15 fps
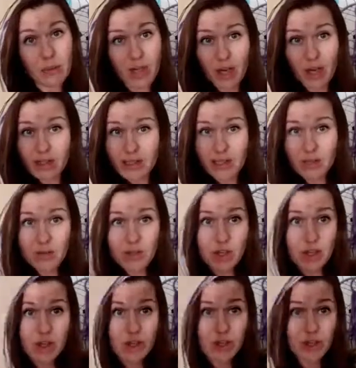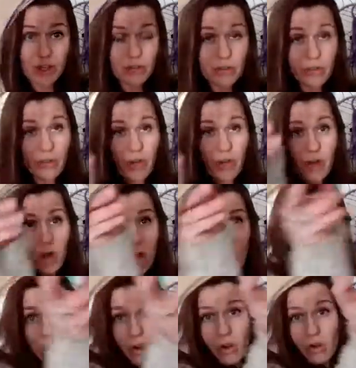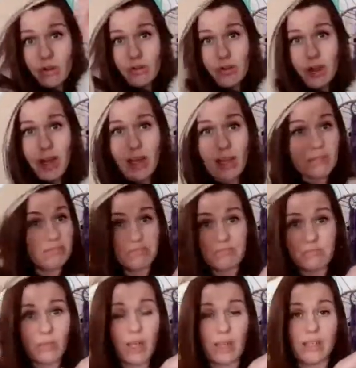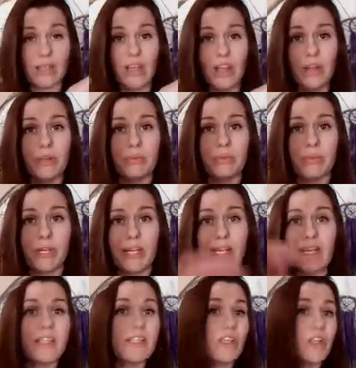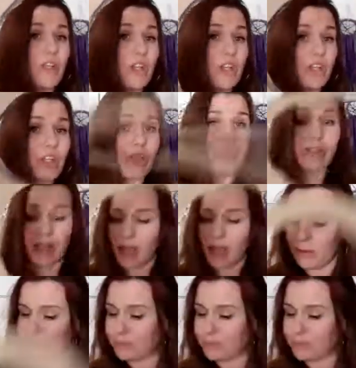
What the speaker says: cutout circle of, well, a hoop really, so you can use that.